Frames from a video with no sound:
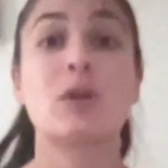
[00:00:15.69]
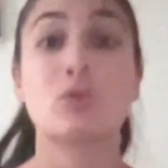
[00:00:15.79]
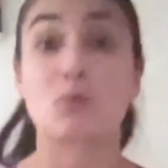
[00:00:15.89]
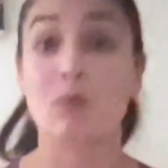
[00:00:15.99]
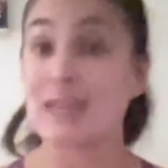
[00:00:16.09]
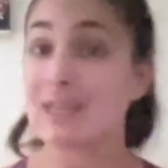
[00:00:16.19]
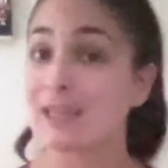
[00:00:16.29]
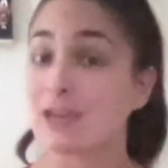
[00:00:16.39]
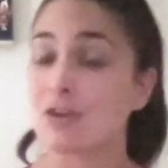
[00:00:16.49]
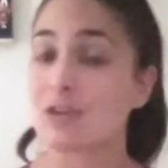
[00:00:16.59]

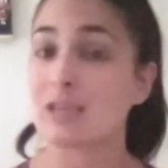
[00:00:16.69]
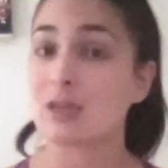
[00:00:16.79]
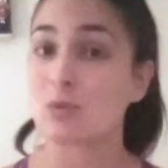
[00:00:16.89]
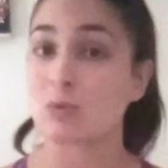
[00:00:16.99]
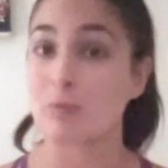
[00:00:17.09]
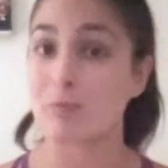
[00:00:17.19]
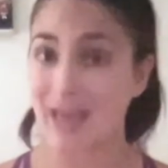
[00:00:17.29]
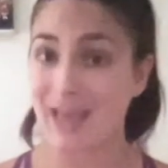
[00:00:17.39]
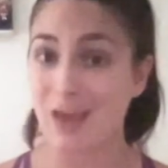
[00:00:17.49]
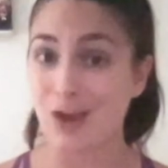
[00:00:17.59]
regularity,
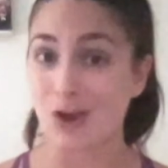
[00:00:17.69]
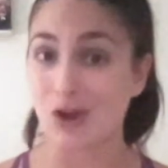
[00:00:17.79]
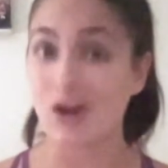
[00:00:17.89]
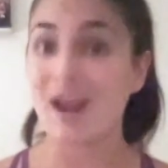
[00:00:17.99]
repair,